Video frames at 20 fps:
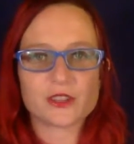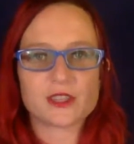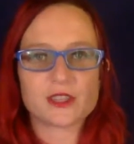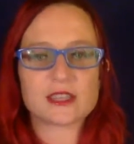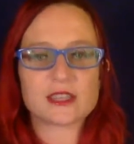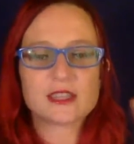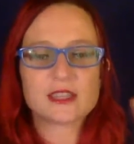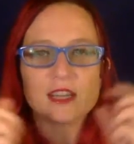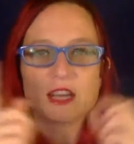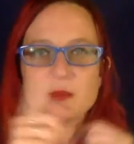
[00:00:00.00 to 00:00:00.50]
the
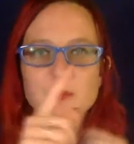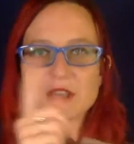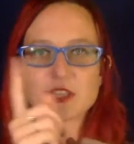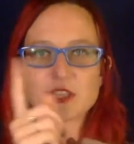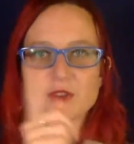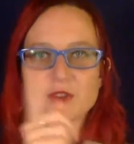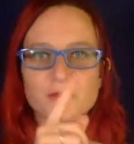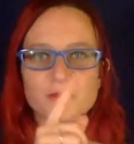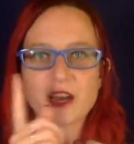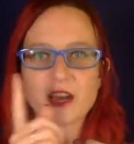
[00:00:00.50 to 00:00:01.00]
synapses
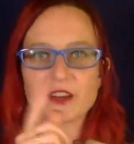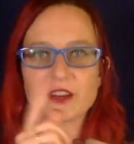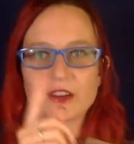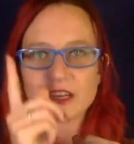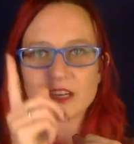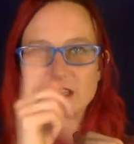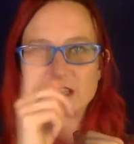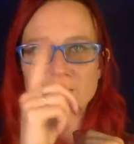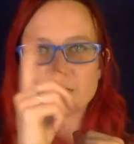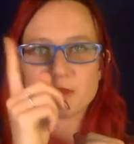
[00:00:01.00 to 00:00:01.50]
are
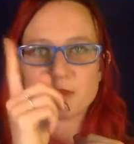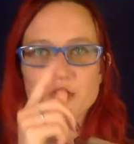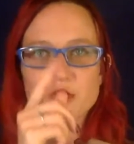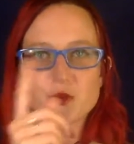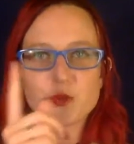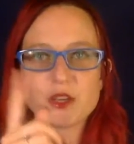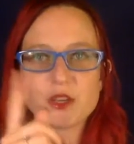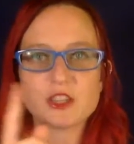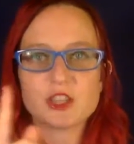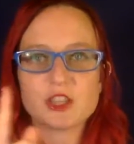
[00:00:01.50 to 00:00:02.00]
firing
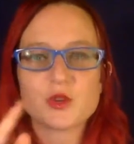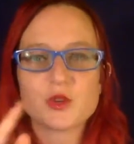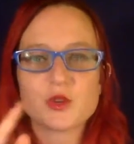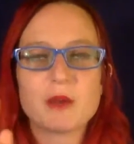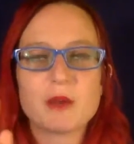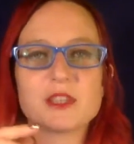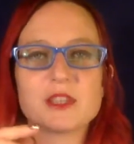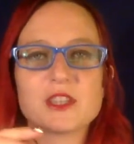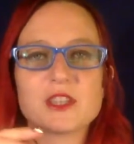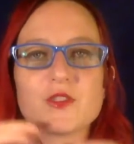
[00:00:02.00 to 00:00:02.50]
between the two
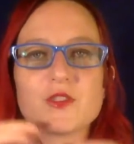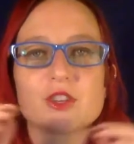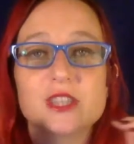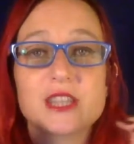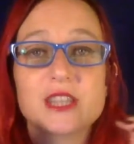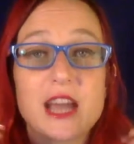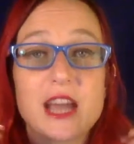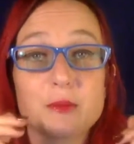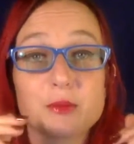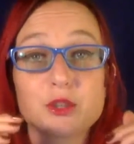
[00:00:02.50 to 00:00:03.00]
hemispheres
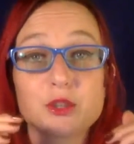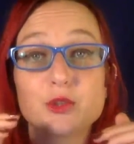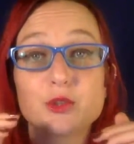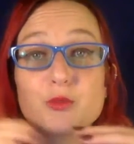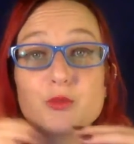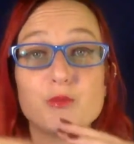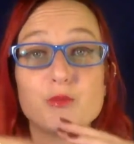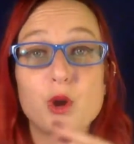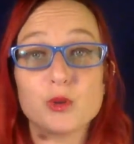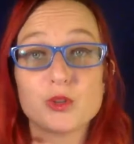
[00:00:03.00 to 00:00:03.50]
the absolute
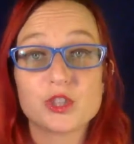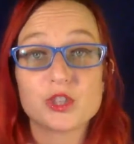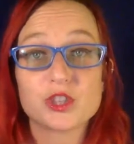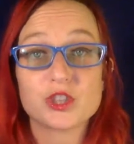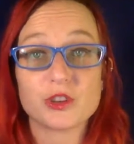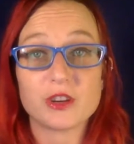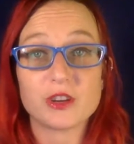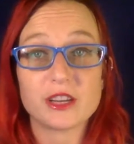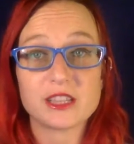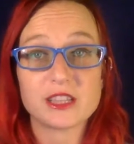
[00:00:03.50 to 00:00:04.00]
most
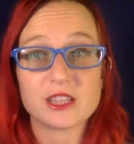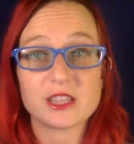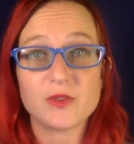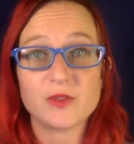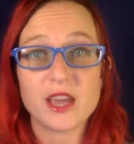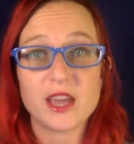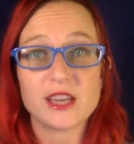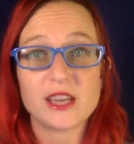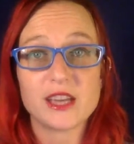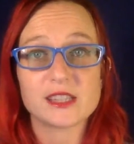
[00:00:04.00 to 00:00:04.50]
during this
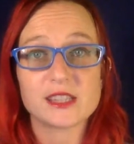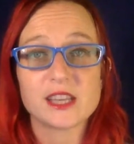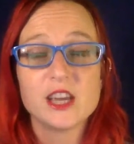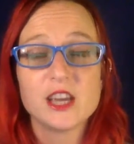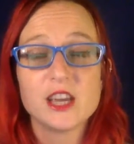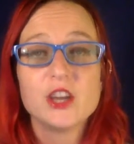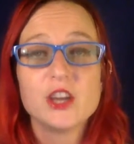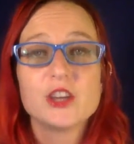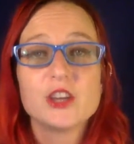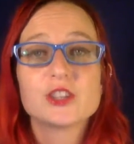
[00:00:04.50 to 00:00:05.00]

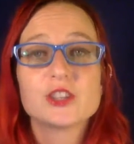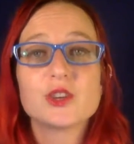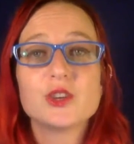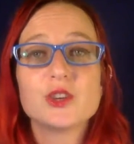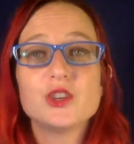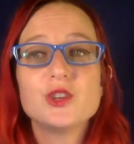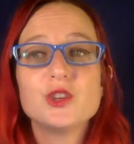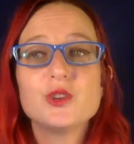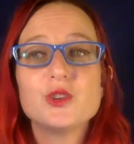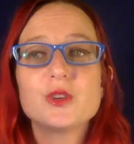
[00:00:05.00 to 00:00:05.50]
phase. So
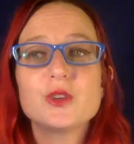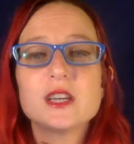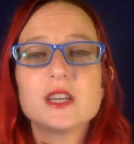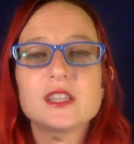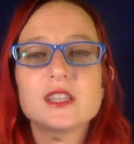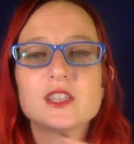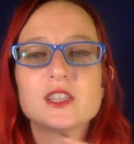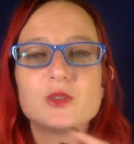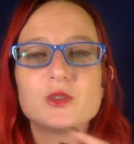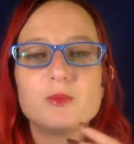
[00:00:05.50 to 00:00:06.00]
you get
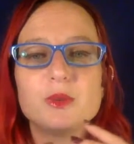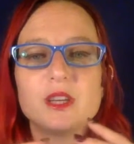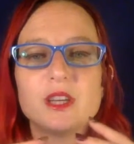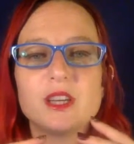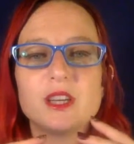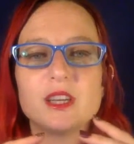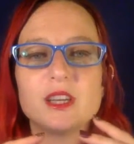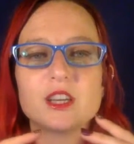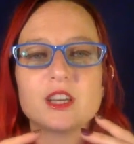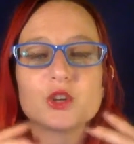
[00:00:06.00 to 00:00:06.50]
to
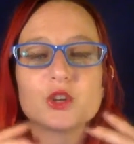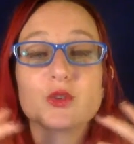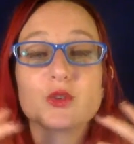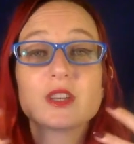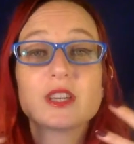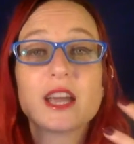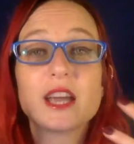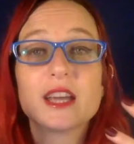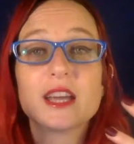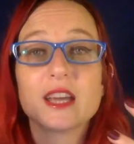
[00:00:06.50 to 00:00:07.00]
be
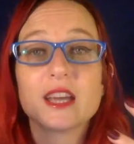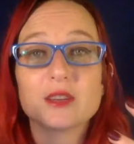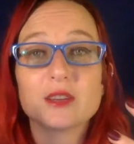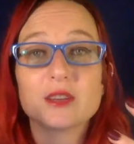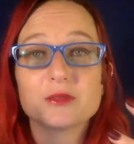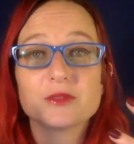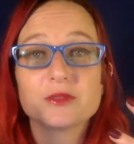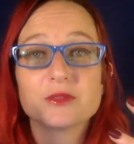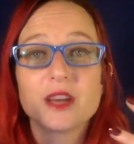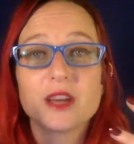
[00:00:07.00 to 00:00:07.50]
creative
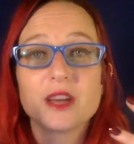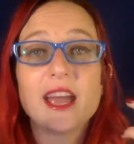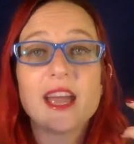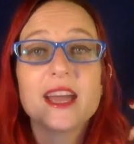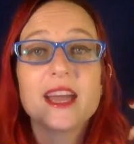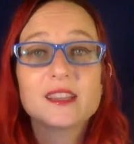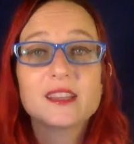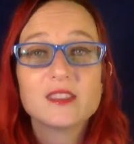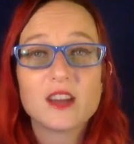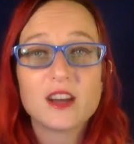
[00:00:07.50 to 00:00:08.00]

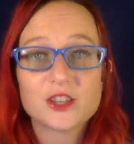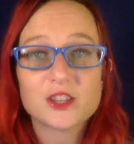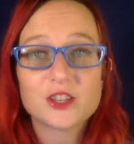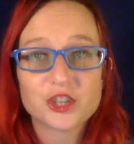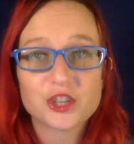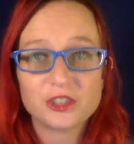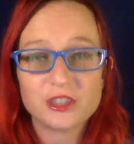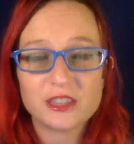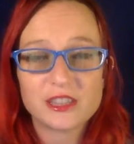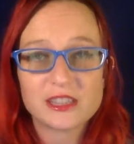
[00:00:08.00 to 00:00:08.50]
and
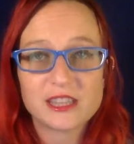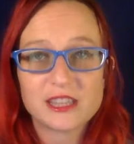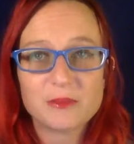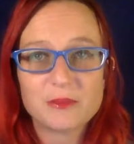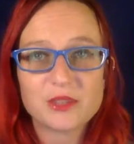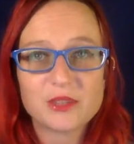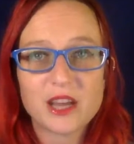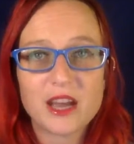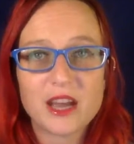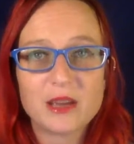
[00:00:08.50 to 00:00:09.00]
logical at the same
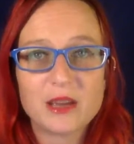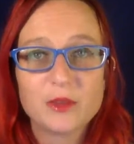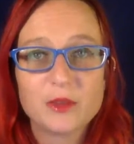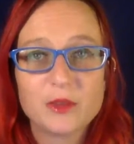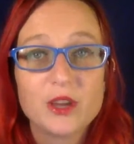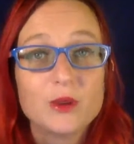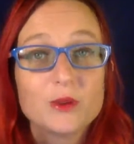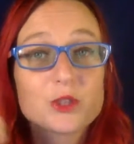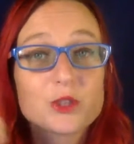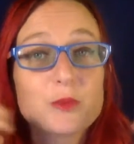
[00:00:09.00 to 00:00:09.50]
time,
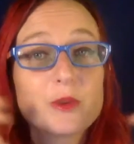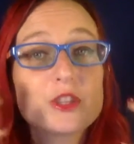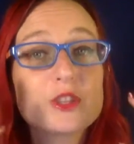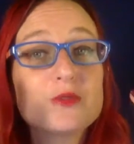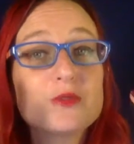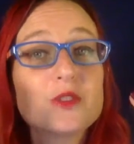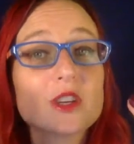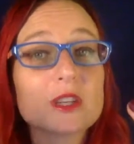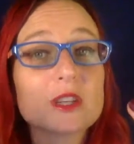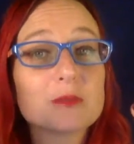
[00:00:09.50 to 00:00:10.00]
which makes you
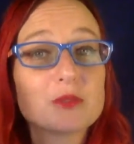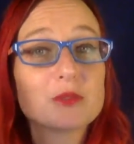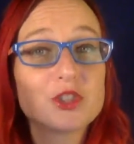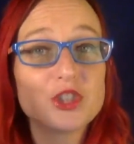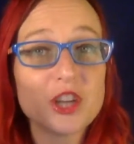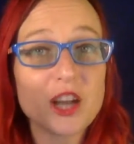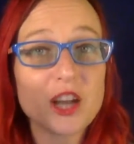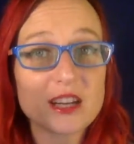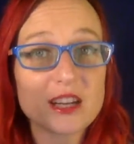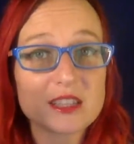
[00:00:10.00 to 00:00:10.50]
very
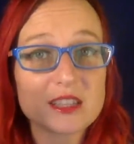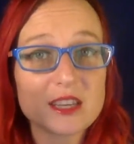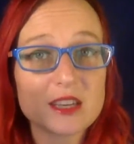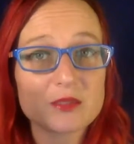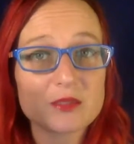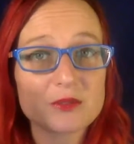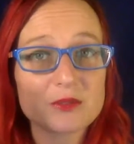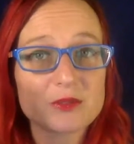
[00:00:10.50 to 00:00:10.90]
objective.